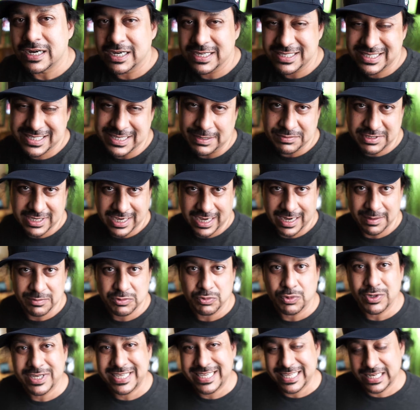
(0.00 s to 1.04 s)
sometimes
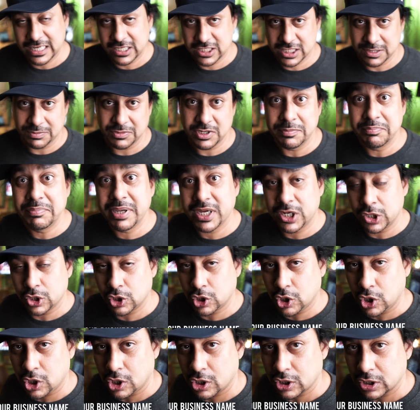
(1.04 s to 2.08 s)
when getting some of the bigger
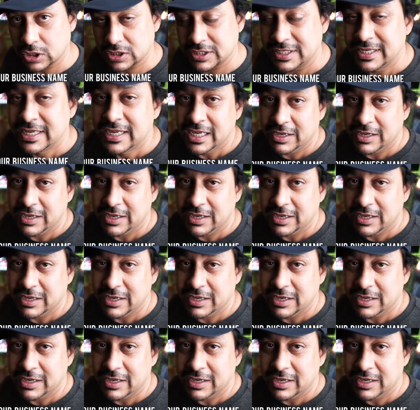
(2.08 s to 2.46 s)
cars,